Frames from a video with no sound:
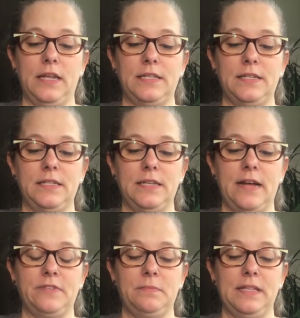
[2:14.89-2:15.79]
It doesn't
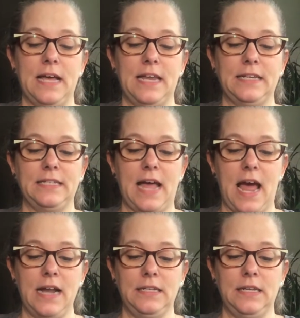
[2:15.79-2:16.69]
have to be that
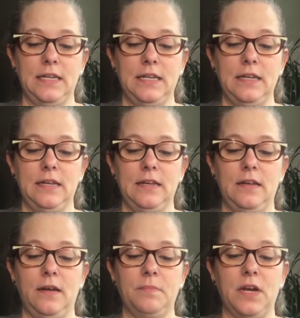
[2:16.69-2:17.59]
exact.
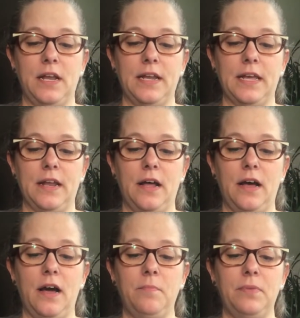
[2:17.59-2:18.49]
I'm cutting it
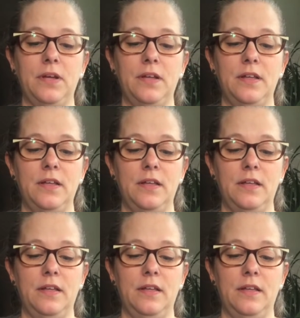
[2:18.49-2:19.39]
up
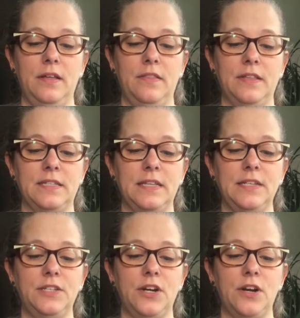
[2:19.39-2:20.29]
the
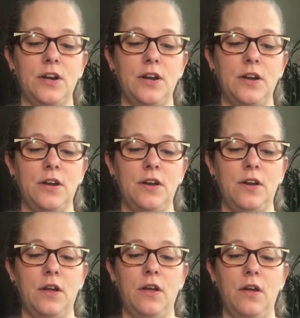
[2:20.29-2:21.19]
center
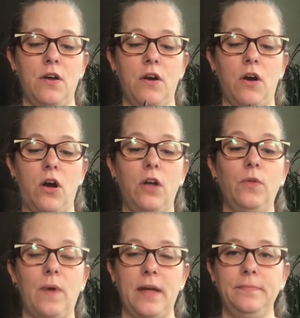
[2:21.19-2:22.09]
all the way.